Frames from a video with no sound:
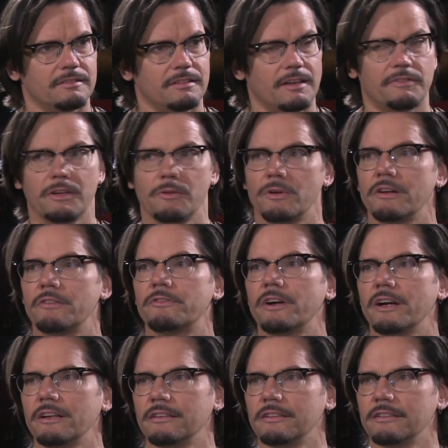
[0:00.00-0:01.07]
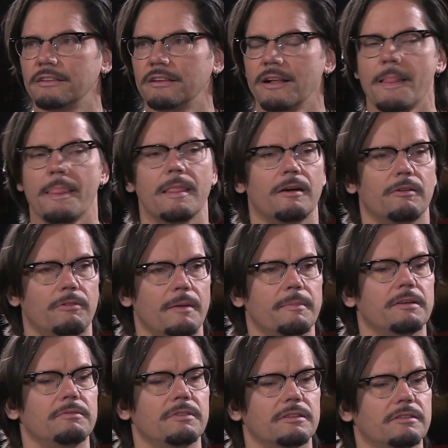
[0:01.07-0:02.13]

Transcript: if they weren't afraid. Women will